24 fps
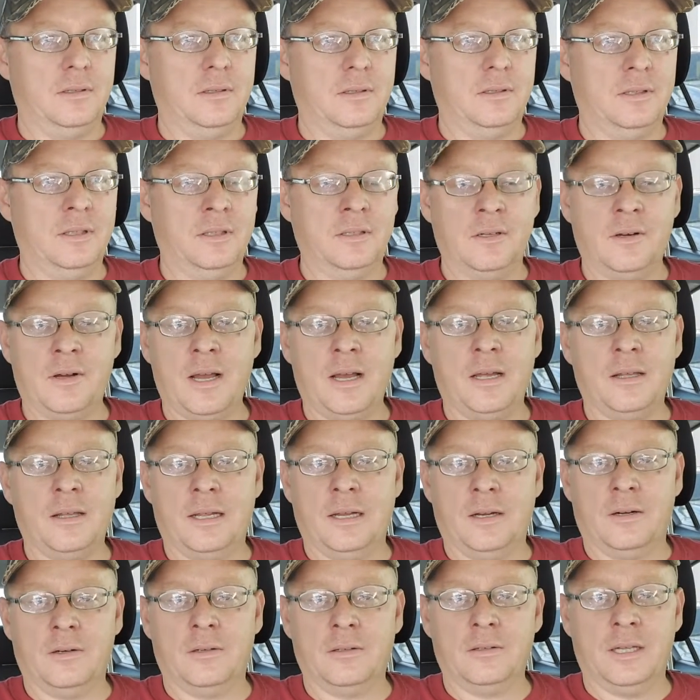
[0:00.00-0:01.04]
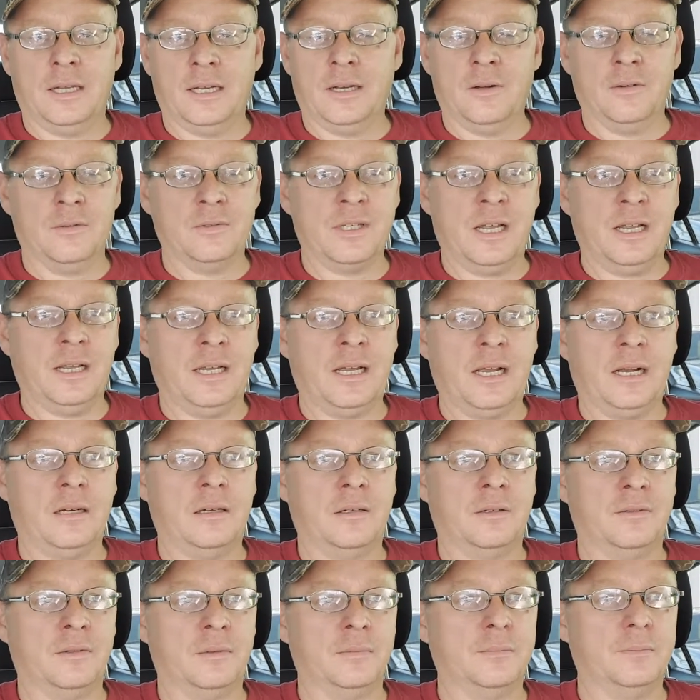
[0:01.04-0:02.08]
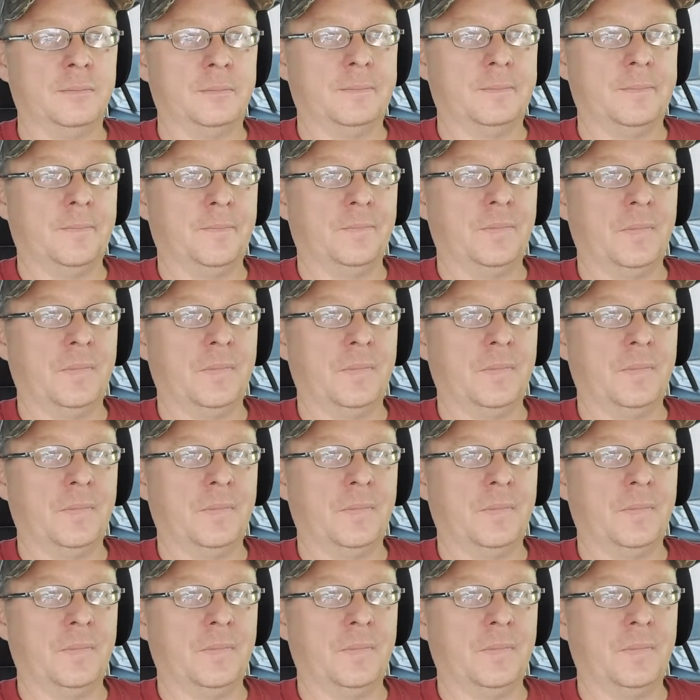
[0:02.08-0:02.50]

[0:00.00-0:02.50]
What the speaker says: You know how they are. They don't take care of them.